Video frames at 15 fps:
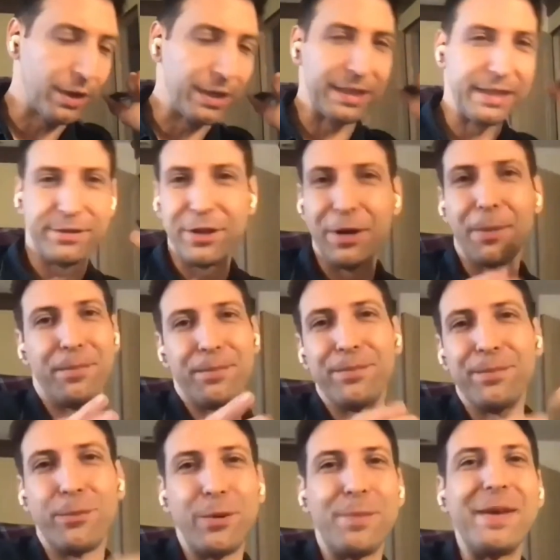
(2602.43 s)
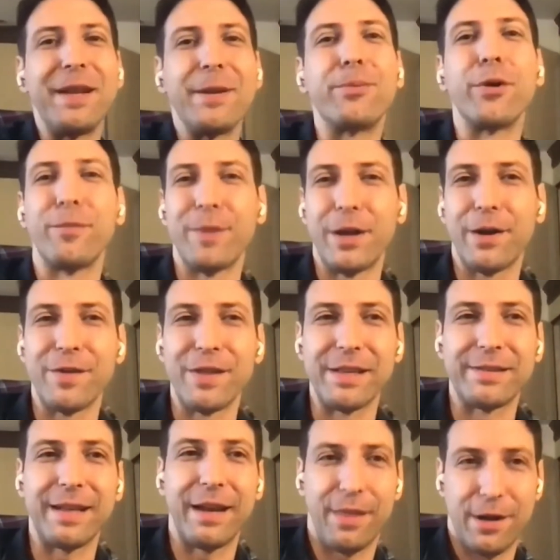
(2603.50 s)
at least would be an improvement over the
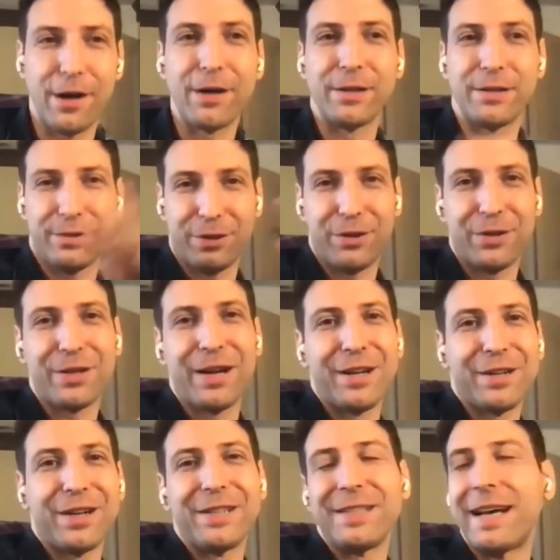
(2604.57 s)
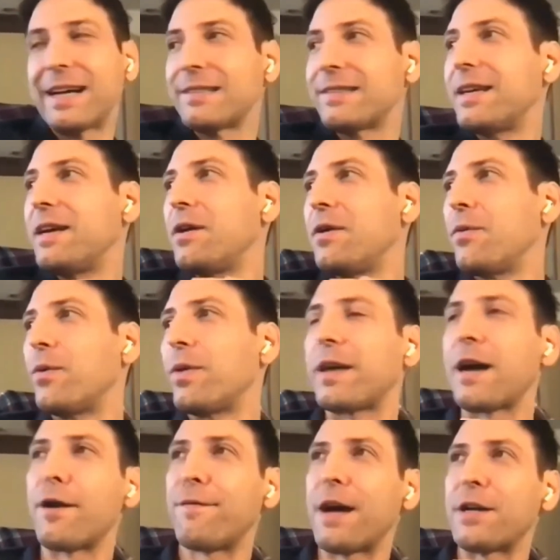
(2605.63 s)
state of the art in certain kind of contexts. With
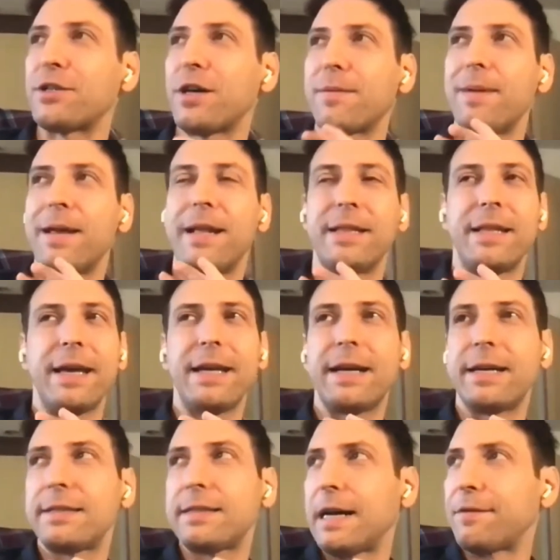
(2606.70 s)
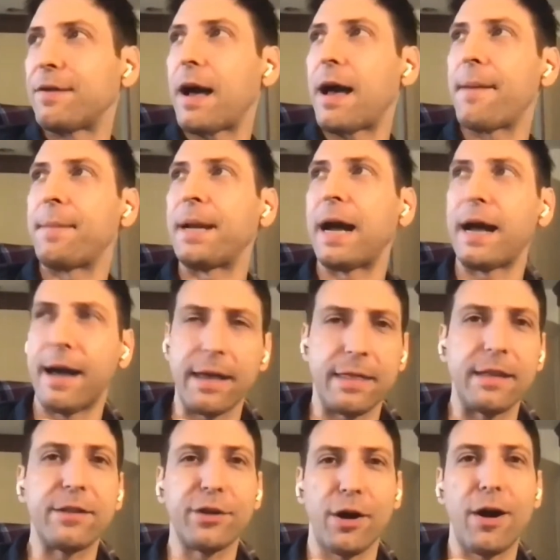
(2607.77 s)
the counterfactual augmented data stuff, I mean, I
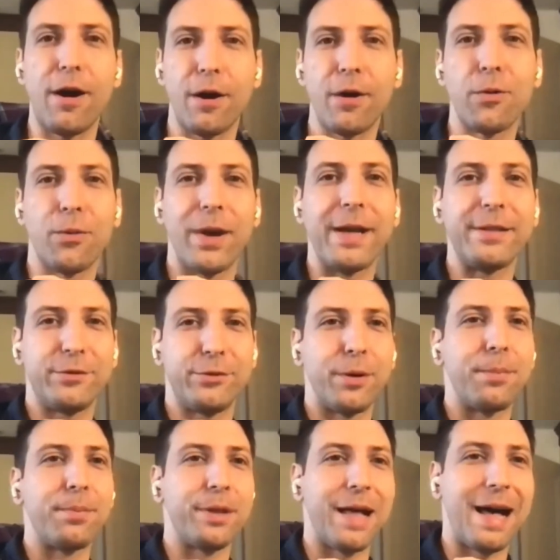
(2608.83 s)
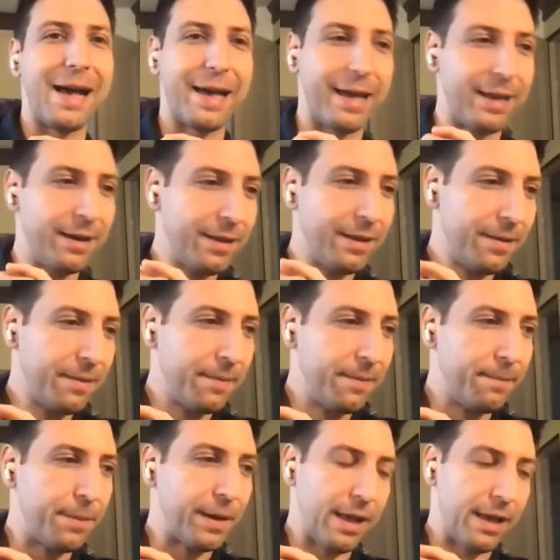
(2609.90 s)
think there are ways to apply it,
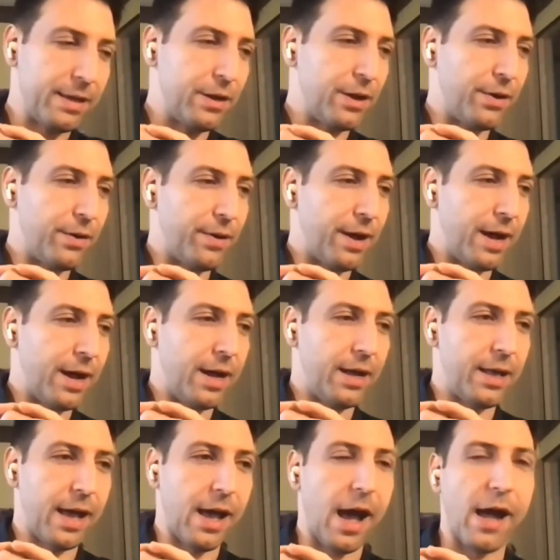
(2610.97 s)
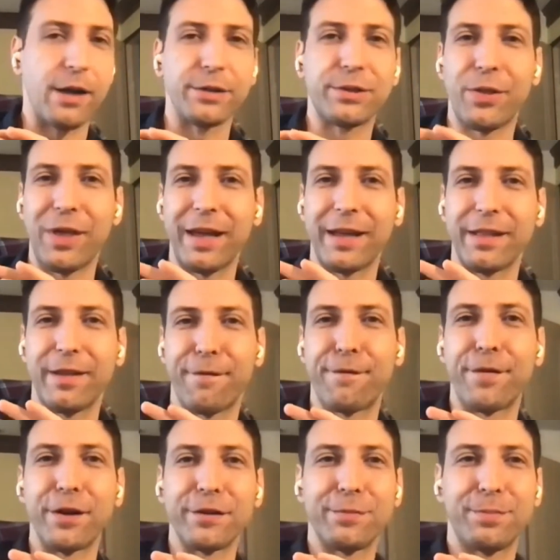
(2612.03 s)
but I also think in the
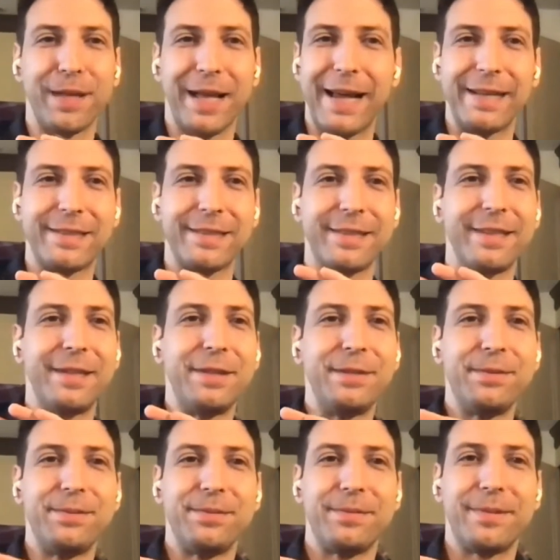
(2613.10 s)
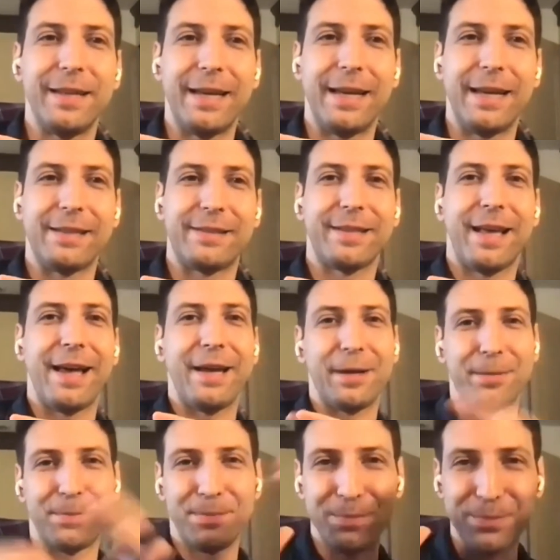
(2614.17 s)
first place it's
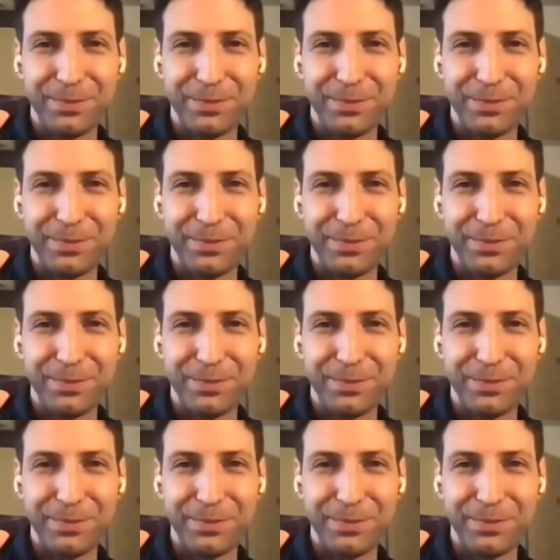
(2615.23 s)
like